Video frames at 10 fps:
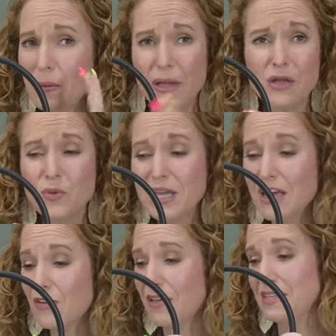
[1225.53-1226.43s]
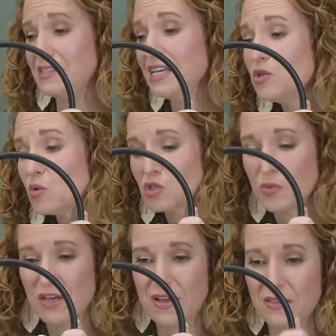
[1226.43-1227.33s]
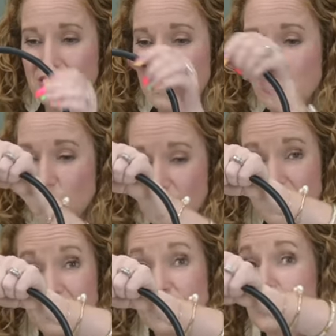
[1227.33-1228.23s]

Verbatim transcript: Man, we have had these indoors, we have had these outdoors, and they're